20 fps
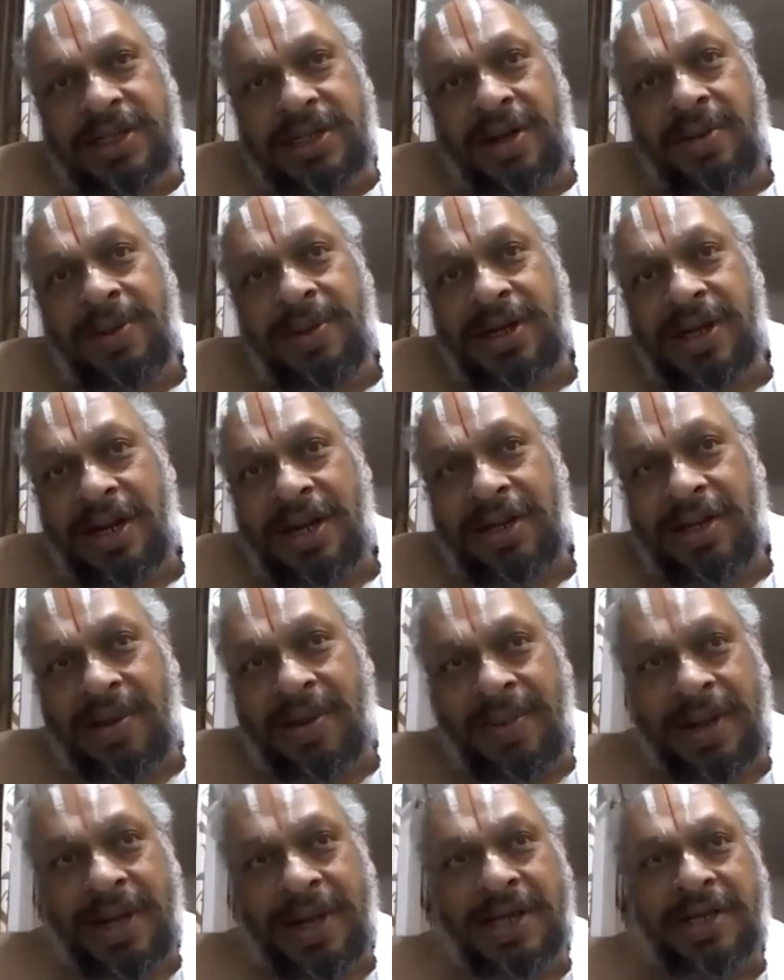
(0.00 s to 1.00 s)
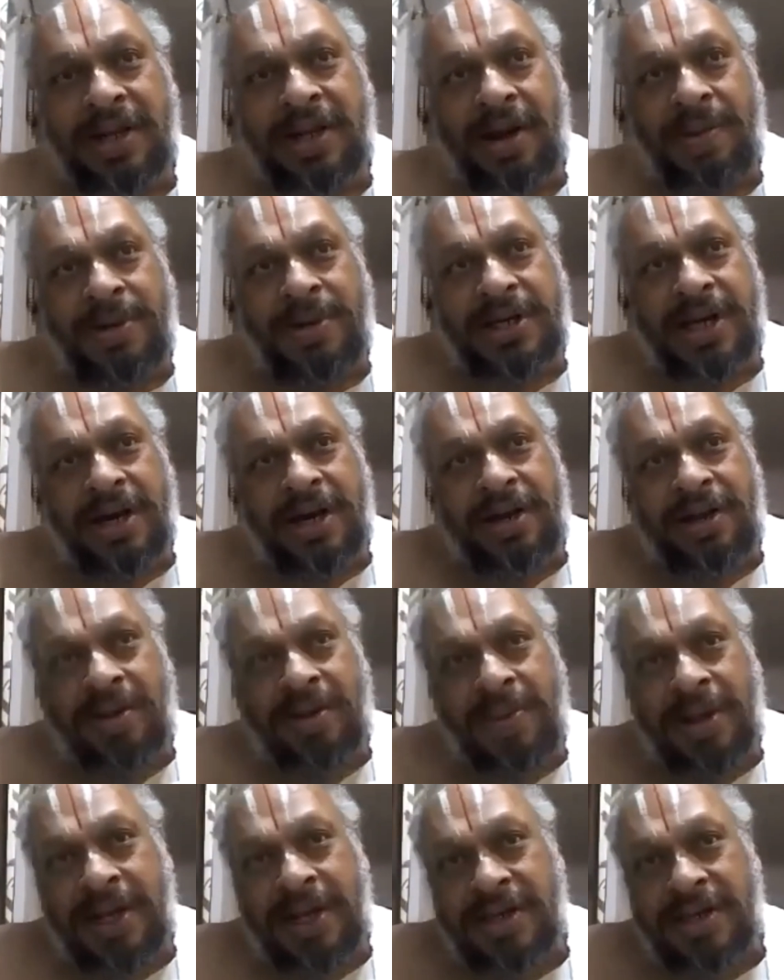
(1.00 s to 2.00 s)
Tirumanjana Tirumenis or Abhisheka
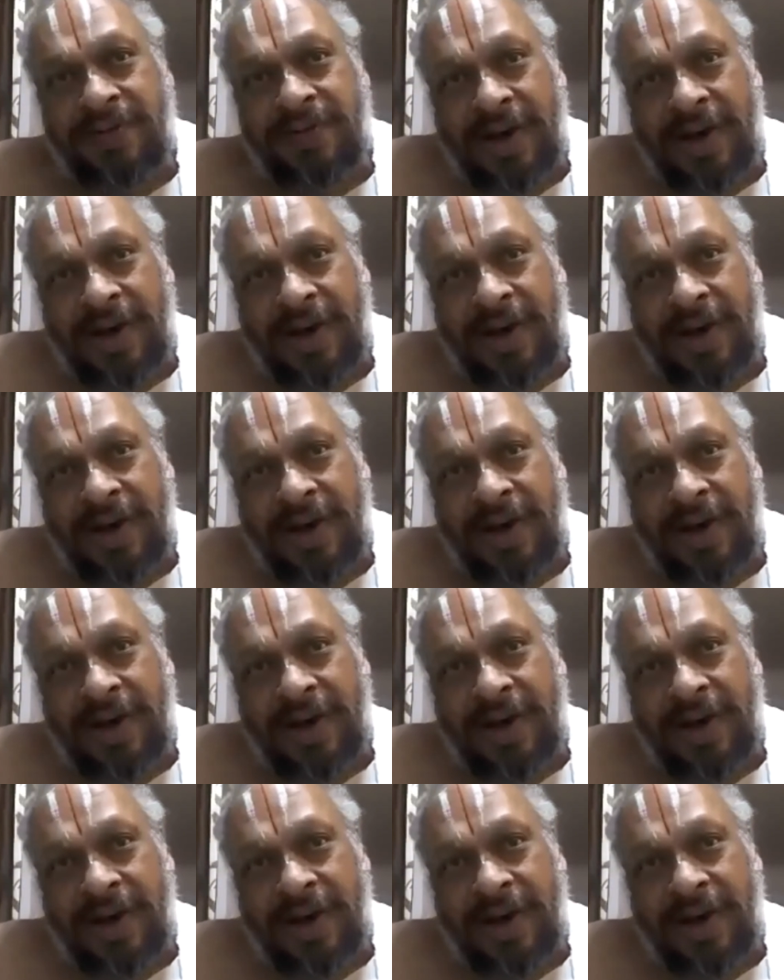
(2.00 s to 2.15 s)
Tirumenis,